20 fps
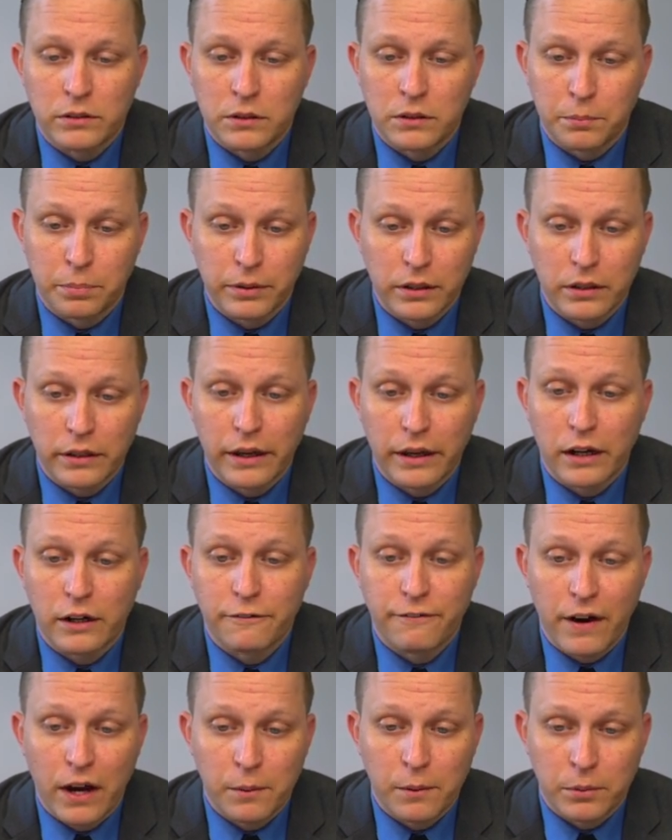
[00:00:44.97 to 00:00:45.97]
completely out of
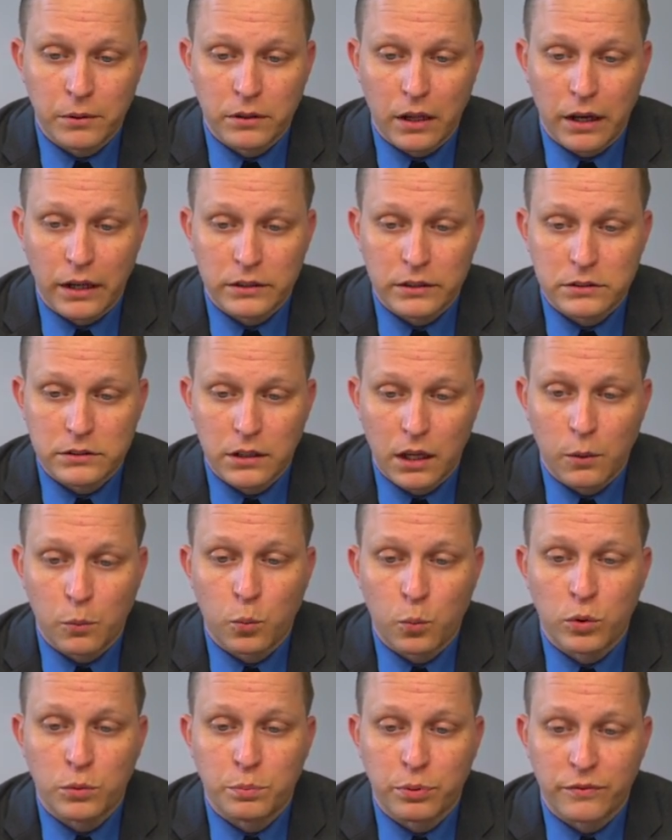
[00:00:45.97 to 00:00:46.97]
fiberglass and
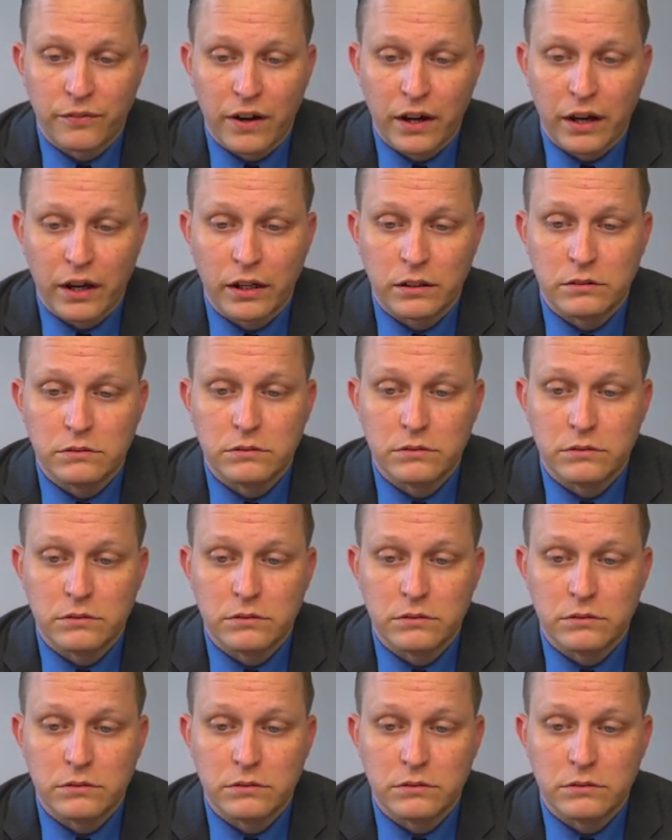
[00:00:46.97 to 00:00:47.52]
would provide